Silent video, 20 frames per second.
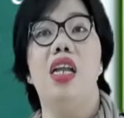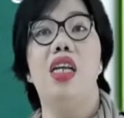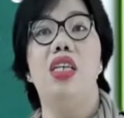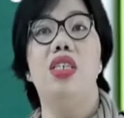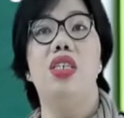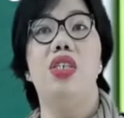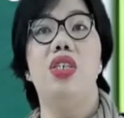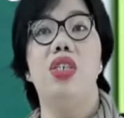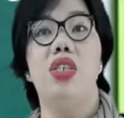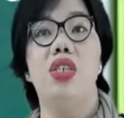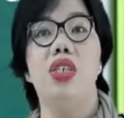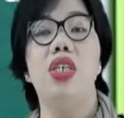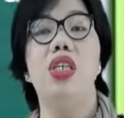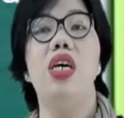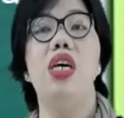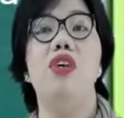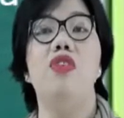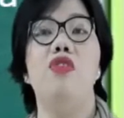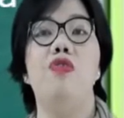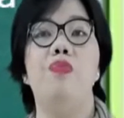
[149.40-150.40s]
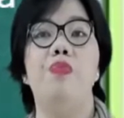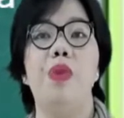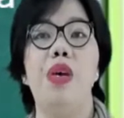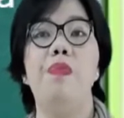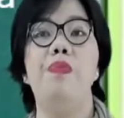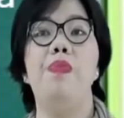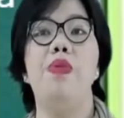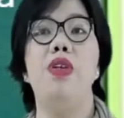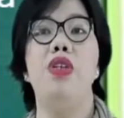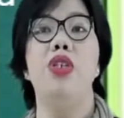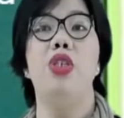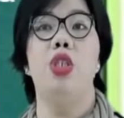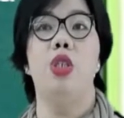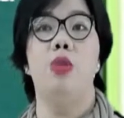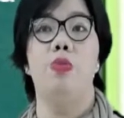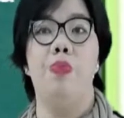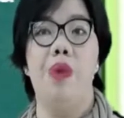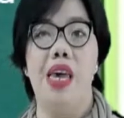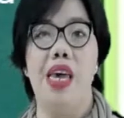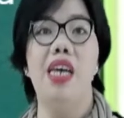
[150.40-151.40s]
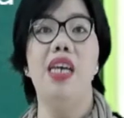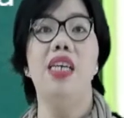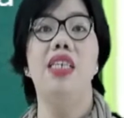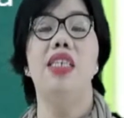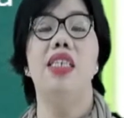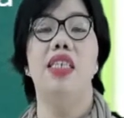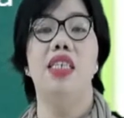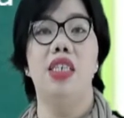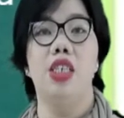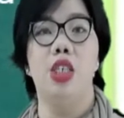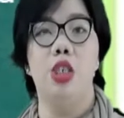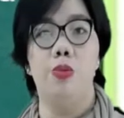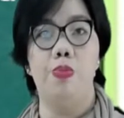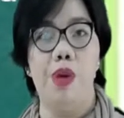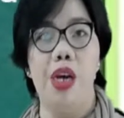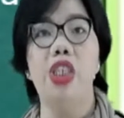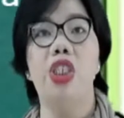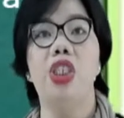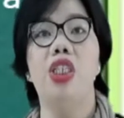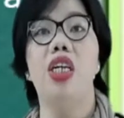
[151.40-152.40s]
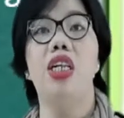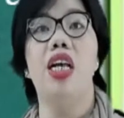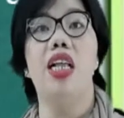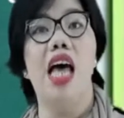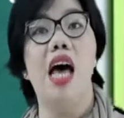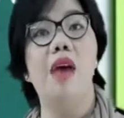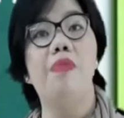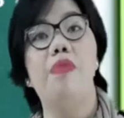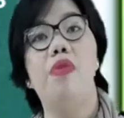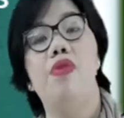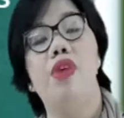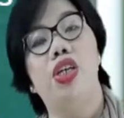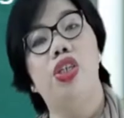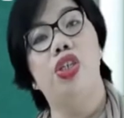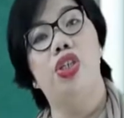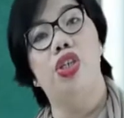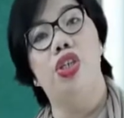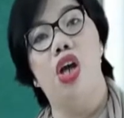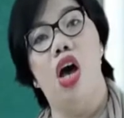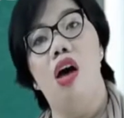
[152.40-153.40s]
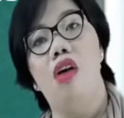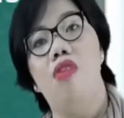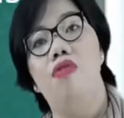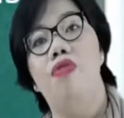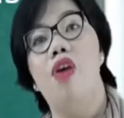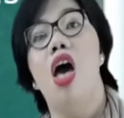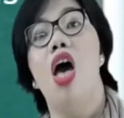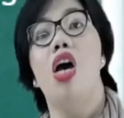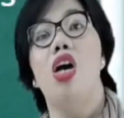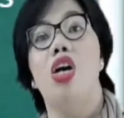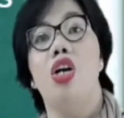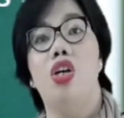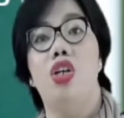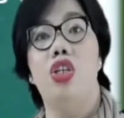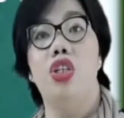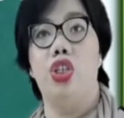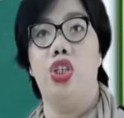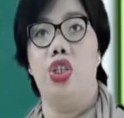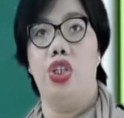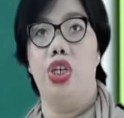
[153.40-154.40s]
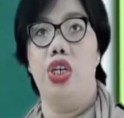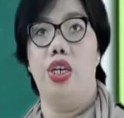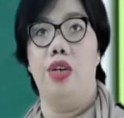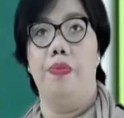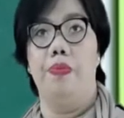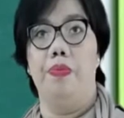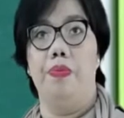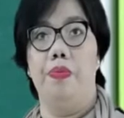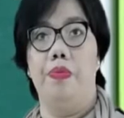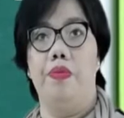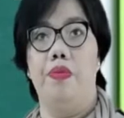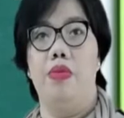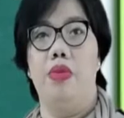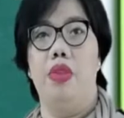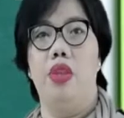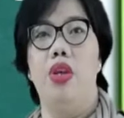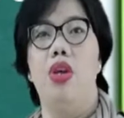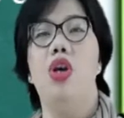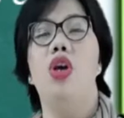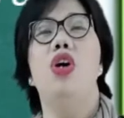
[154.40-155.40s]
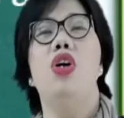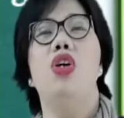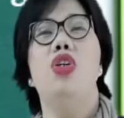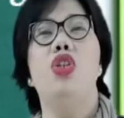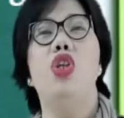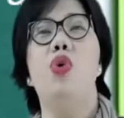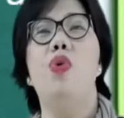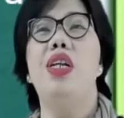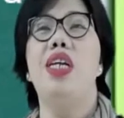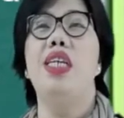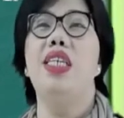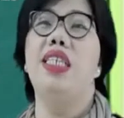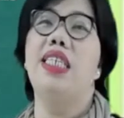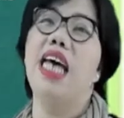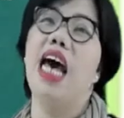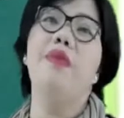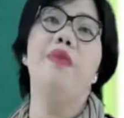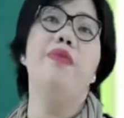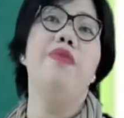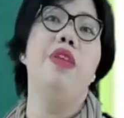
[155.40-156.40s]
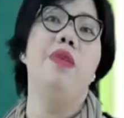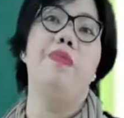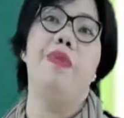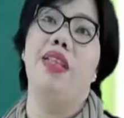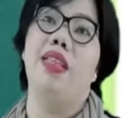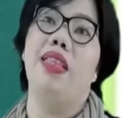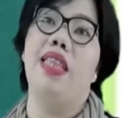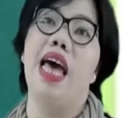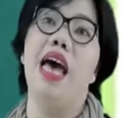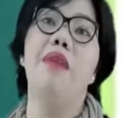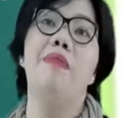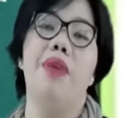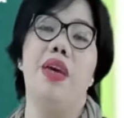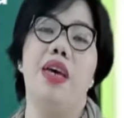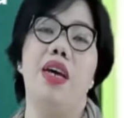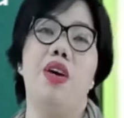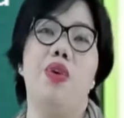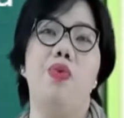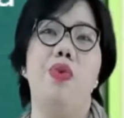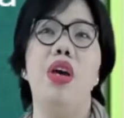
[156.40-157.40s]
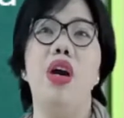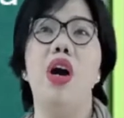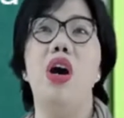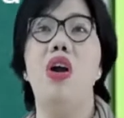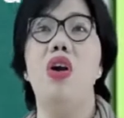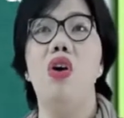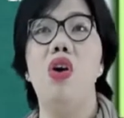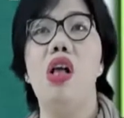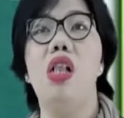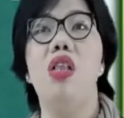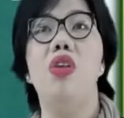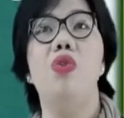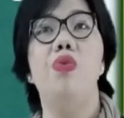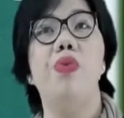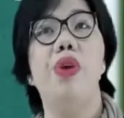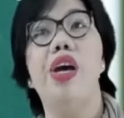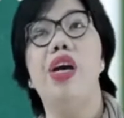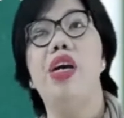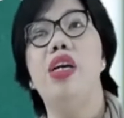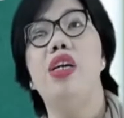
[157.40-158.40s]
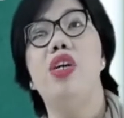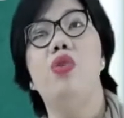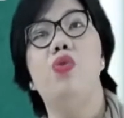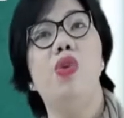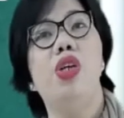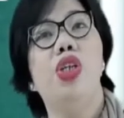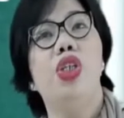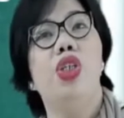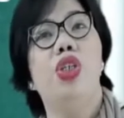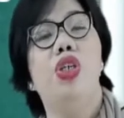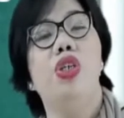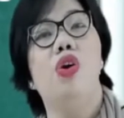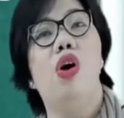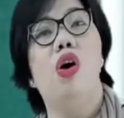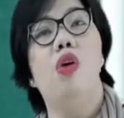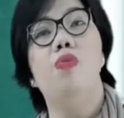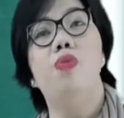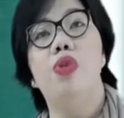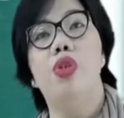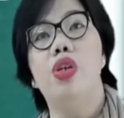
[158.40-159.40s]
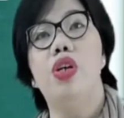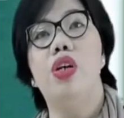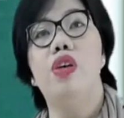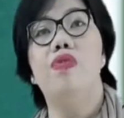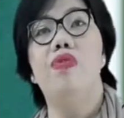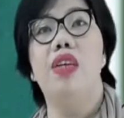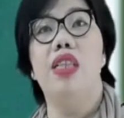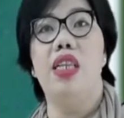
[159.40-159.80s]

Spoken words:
is the study of people's space as a special elaboration of culture. Though at the time of the pandemic, we are all aware that we should observe at